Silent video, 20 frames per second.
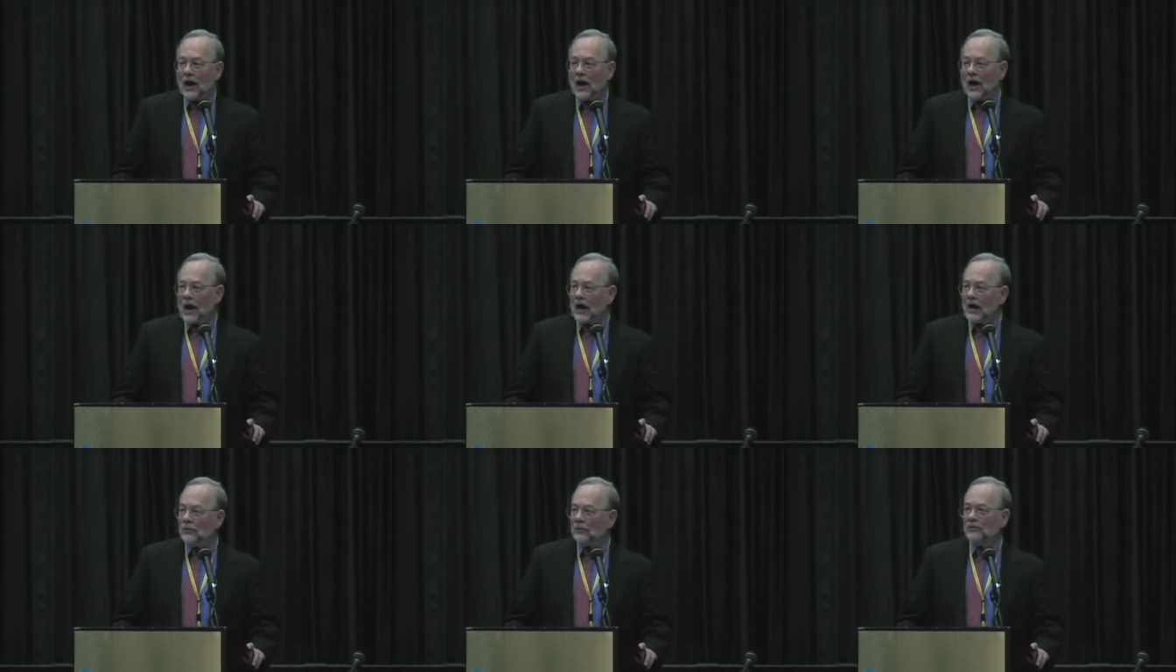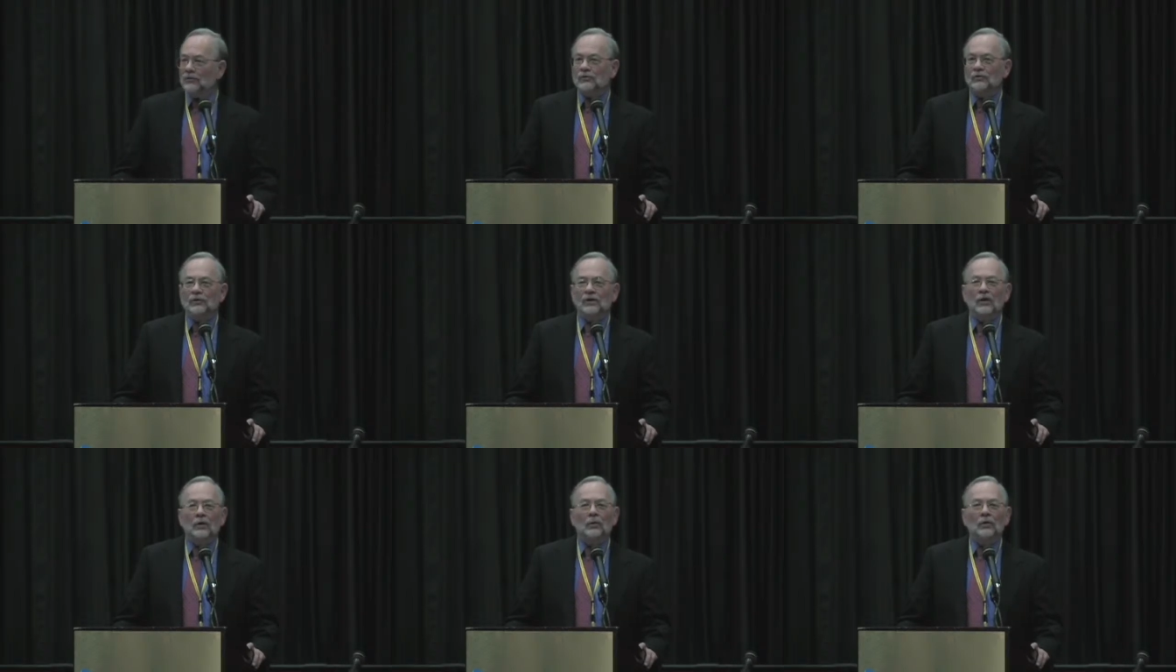I was
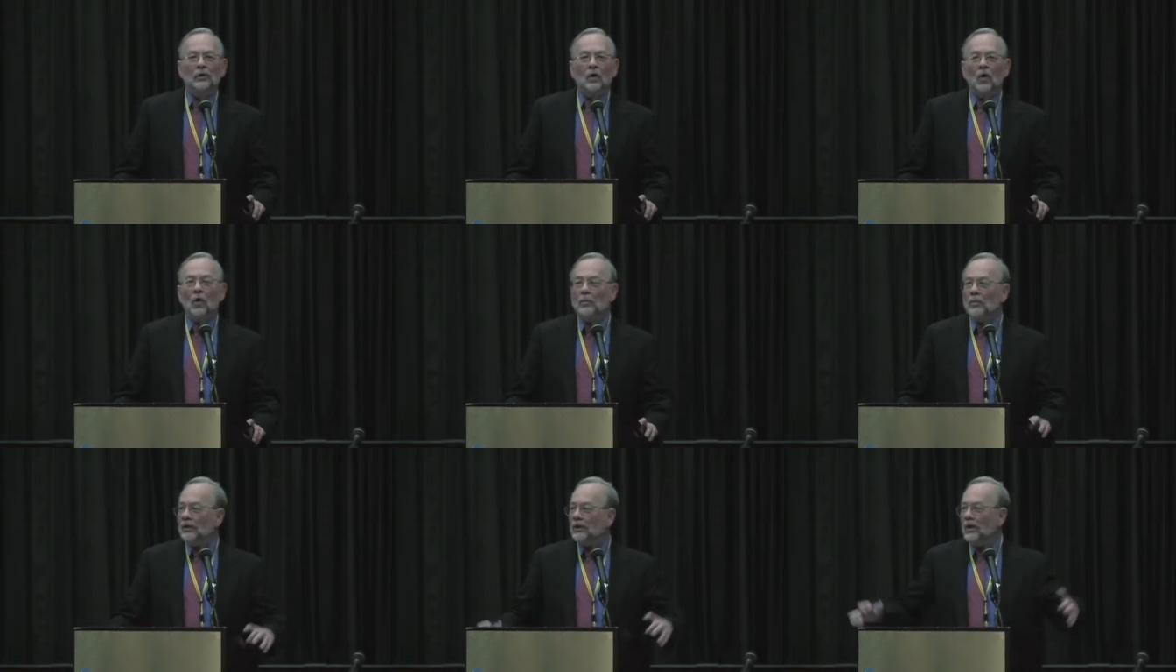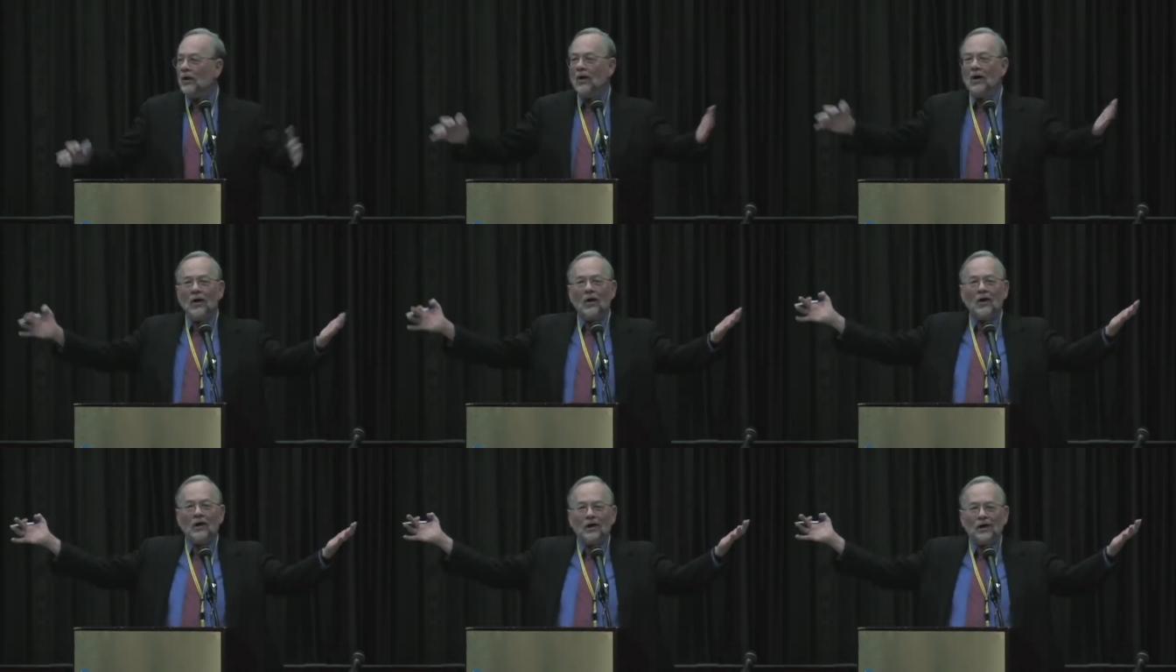greeted with open
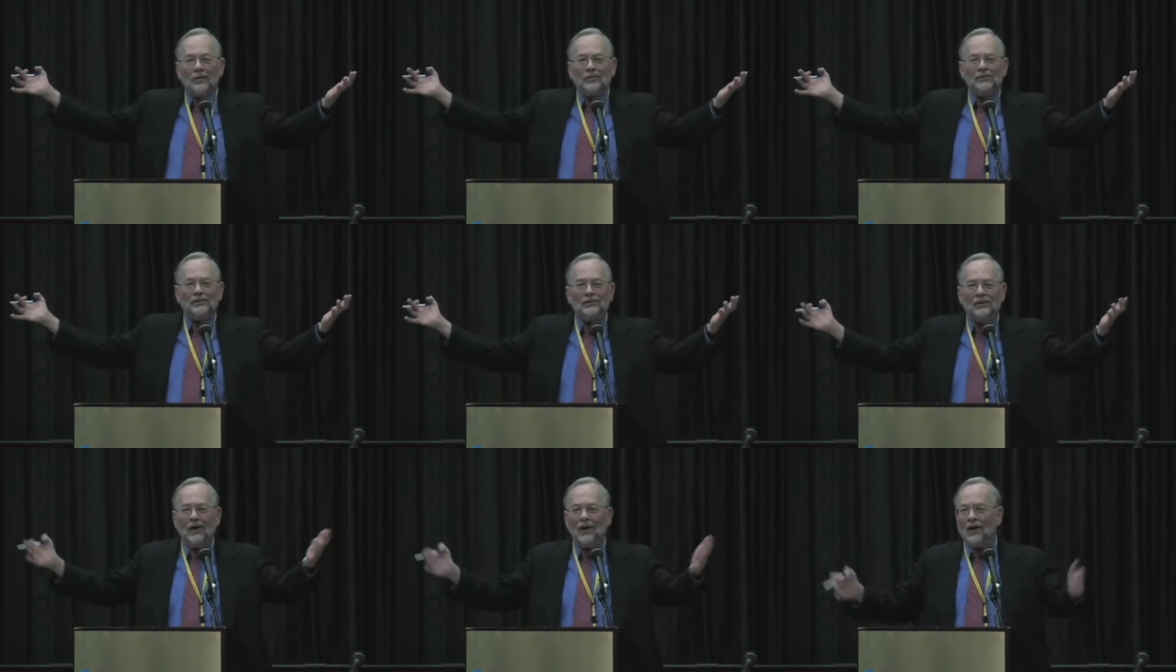arms.